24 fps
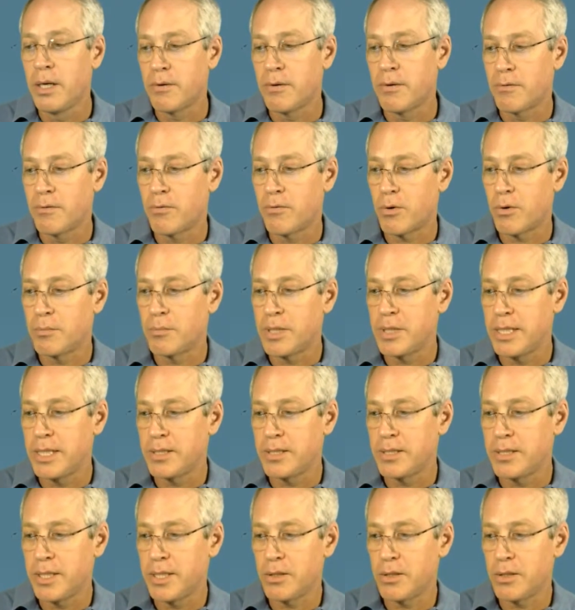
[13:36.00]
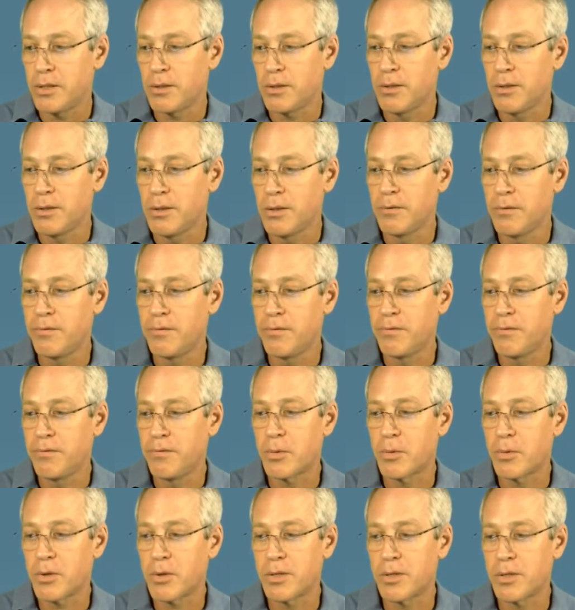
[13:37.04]
form the tear film
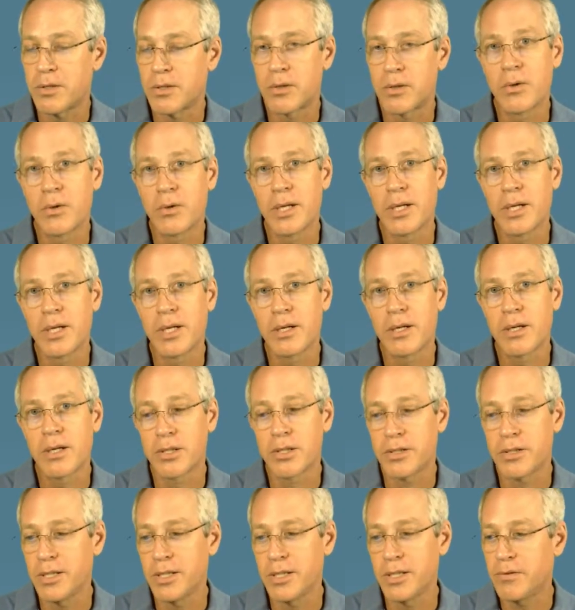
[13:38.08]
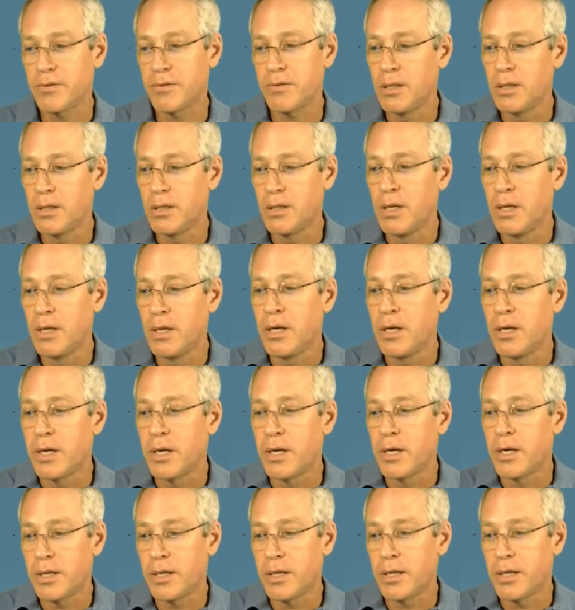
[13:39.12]
across the cornea and conjunctiva,
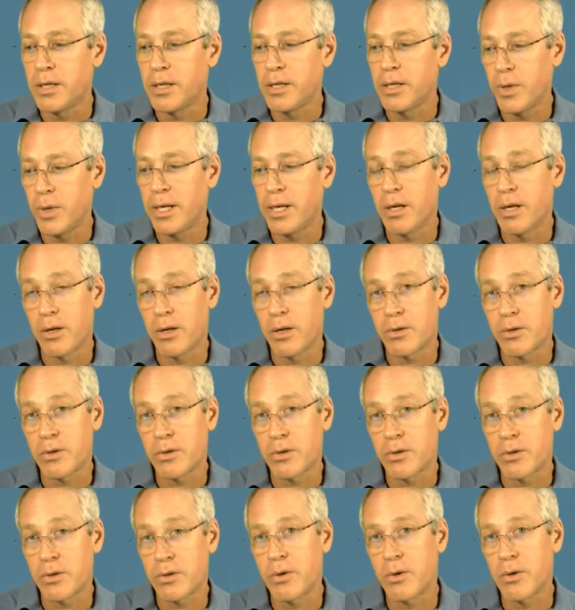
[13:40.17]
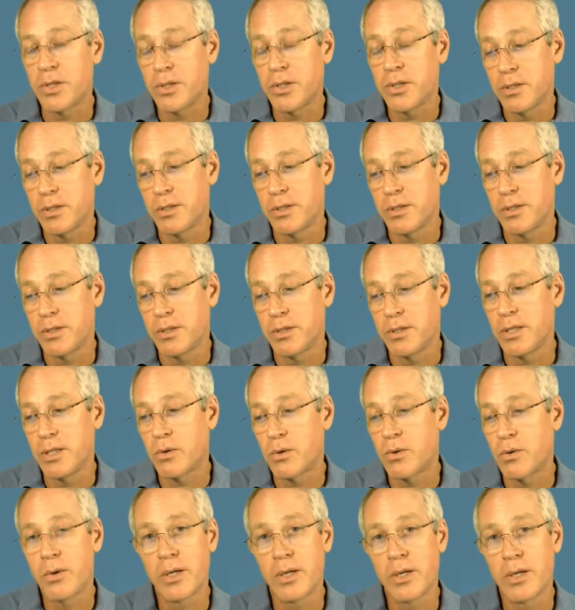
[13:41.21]
keep it wet, and also nourishes the
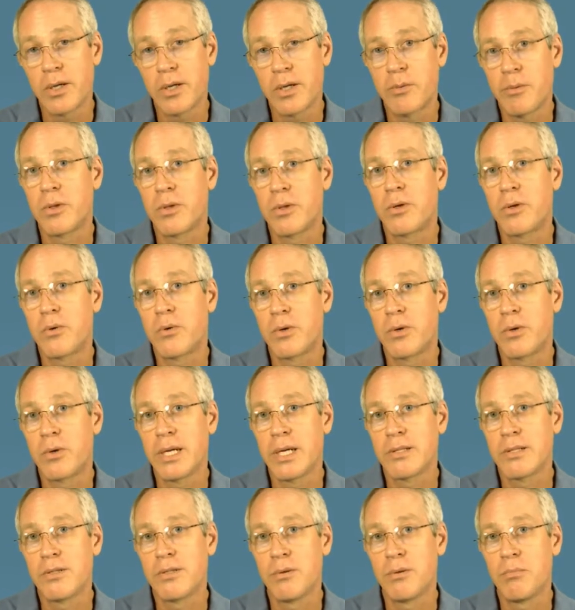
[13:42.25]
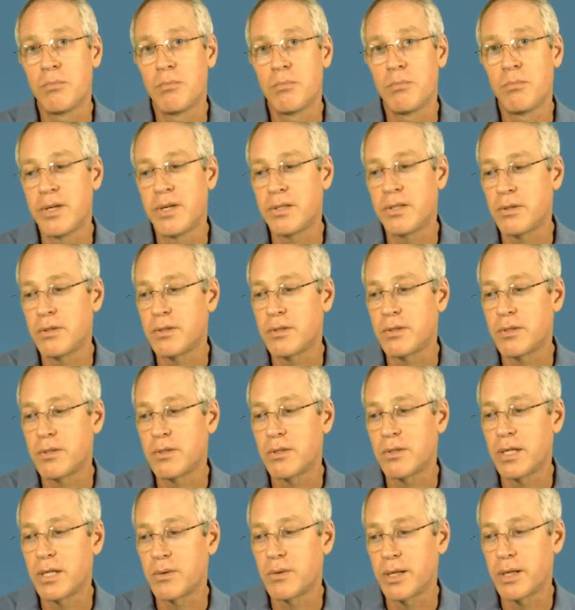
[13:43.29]
cornea. Remember, the cornea has no blood vessels, so
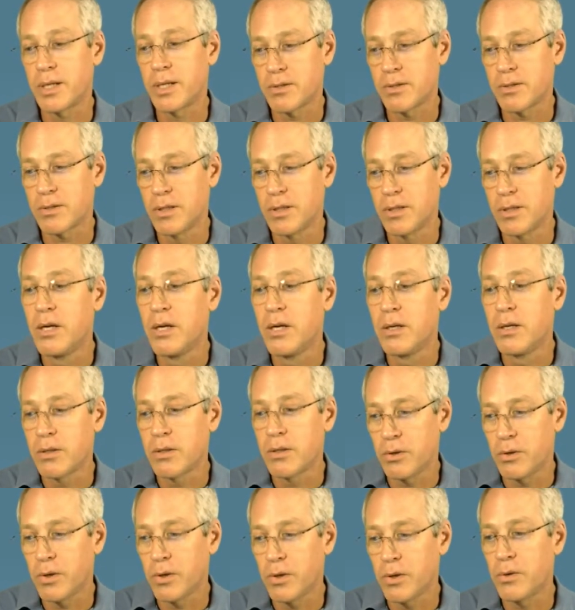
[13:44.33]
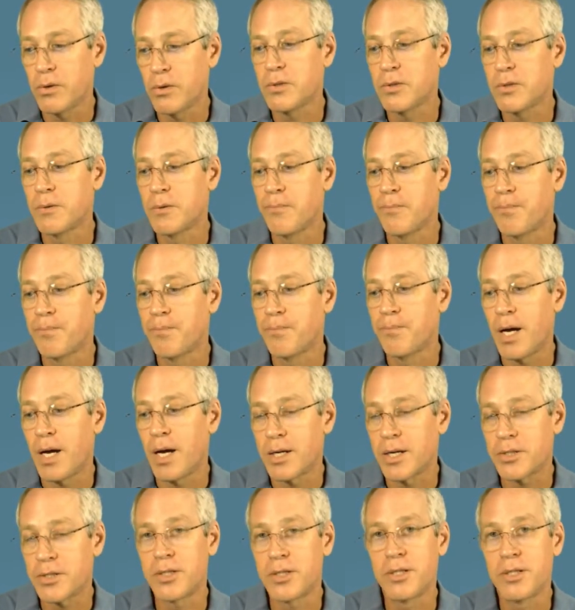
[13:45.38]
that's where it gets glucose.
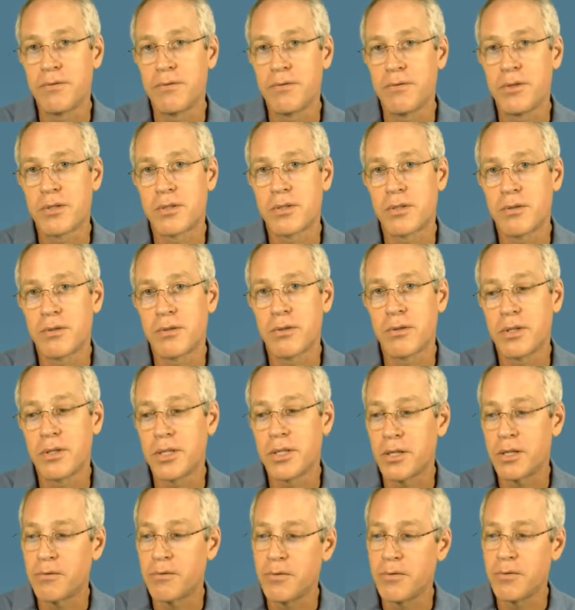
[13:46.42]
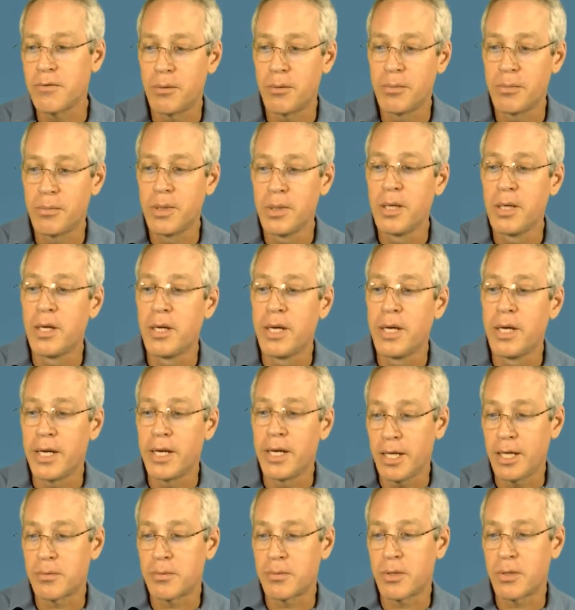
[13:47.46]
Oxygen diffuses through the tear film and
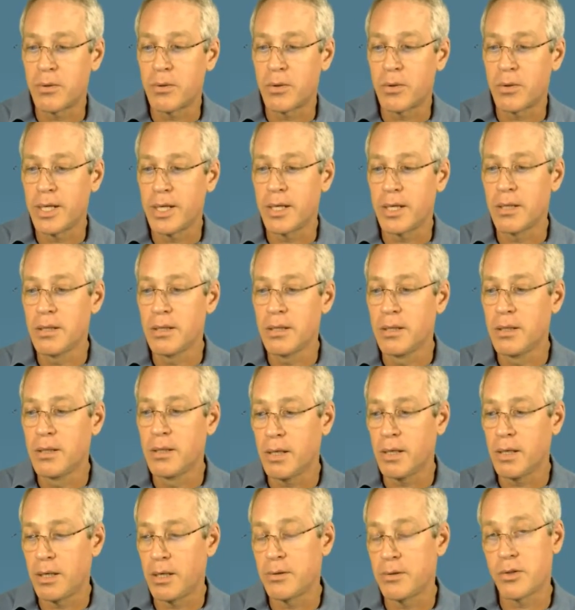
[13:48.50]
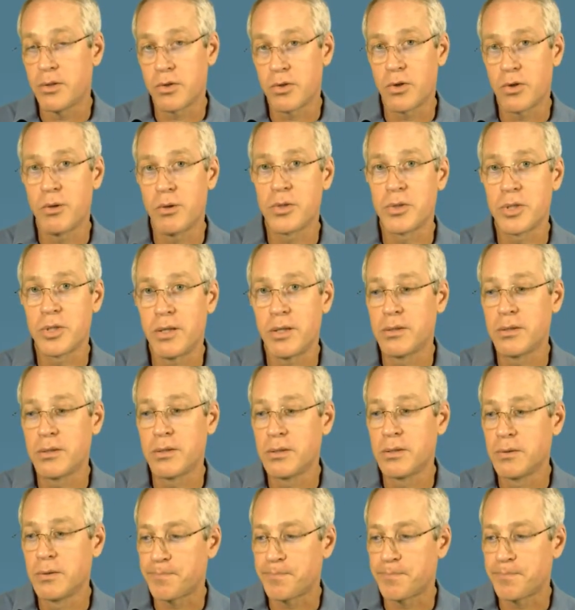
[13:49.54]
keeps the cornea, the stromal cells,